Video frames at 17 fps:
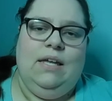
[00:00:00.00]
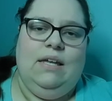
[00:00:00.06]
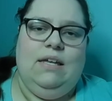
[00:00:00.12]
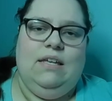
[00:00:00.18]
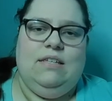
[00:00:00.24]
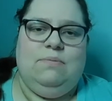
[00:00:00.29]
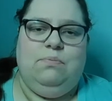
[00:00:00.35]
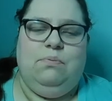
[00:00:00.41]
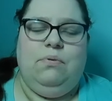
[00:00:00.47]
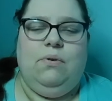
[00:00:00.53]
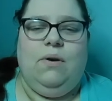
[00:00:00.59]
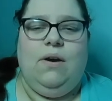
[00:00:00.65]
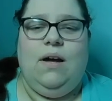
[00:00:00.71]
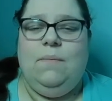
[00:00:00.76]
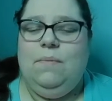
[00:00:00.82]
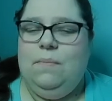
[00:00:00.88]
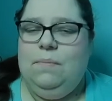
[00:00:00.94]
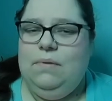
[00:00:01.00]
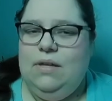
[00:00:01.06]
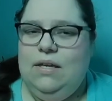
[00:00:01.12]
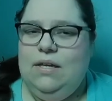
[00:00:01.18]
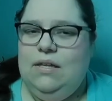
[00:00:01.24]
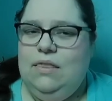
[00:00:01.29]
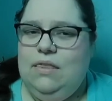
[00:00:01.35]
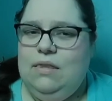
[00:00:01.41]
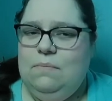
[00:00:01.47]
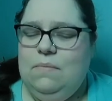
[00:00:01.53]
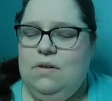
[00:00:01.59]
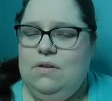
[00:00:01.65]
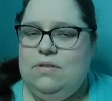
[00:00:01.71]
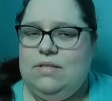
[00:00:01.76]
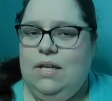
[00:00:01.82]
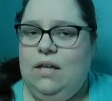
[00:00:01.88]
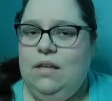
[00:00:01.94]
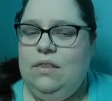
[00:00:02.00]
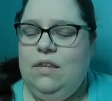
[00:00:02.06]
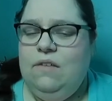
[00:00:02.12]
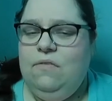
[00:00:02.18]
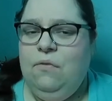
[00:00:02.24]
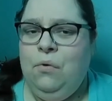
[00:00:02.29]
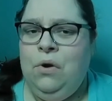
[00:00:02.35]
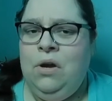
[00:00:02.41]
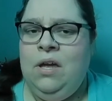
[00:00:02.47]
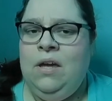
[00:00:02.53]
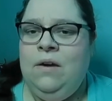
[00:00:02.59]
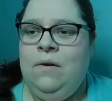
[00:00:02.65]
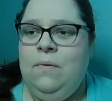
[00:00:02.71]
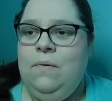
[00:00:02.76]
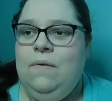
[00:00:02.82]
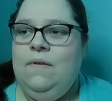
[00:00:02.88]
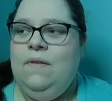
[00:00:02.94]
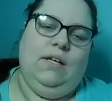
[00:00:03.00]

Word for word: is probably the most healthy for you.